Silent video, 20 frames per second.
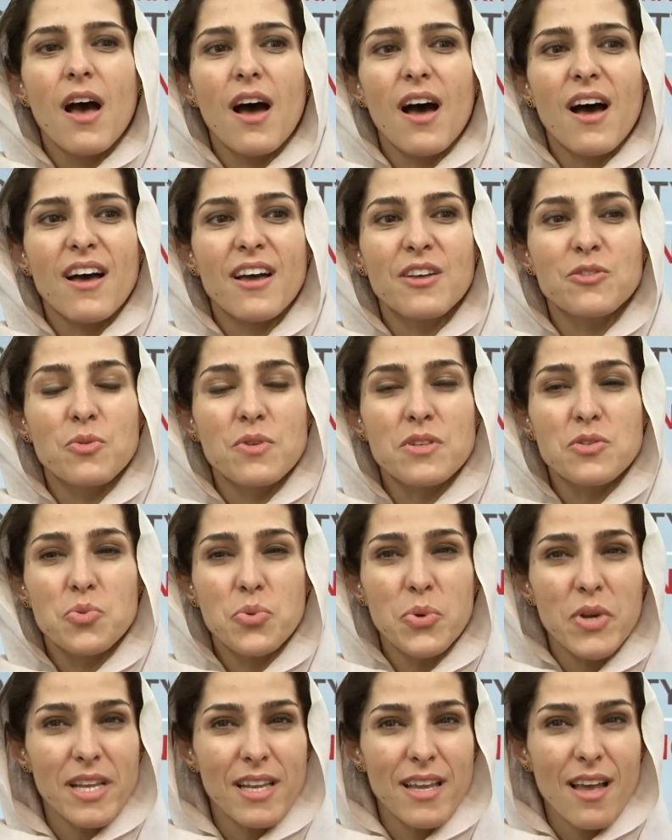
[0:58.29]
It was
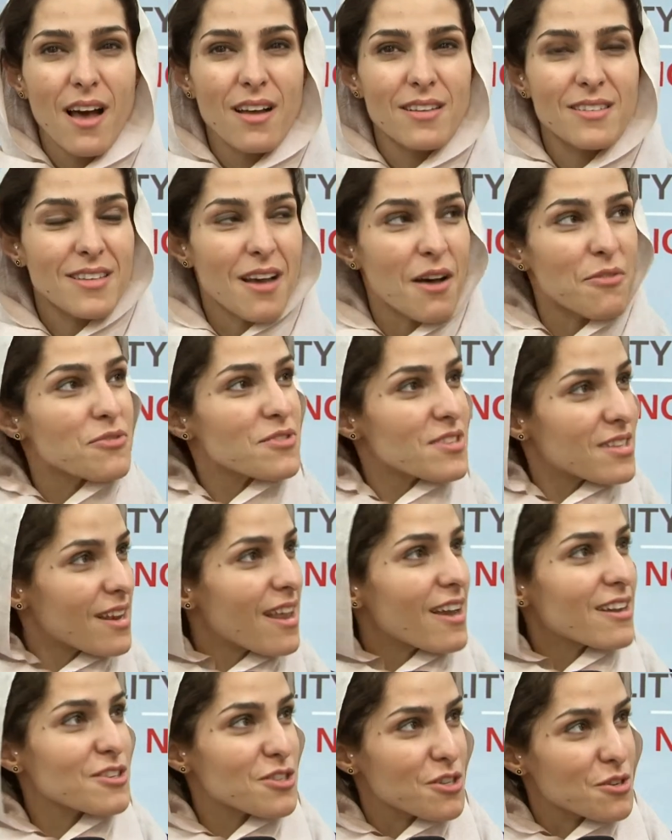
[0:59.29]
really a tough
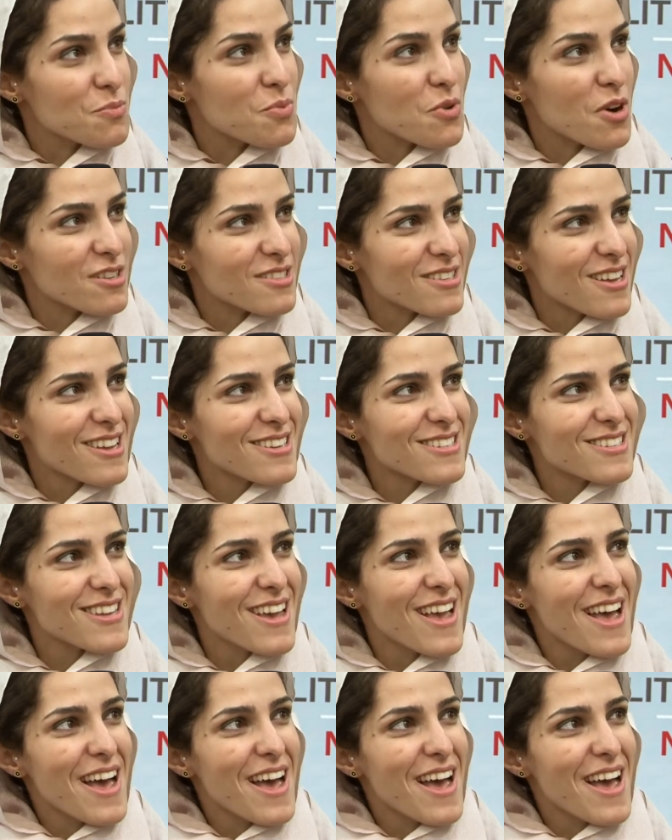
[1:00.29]
selection process,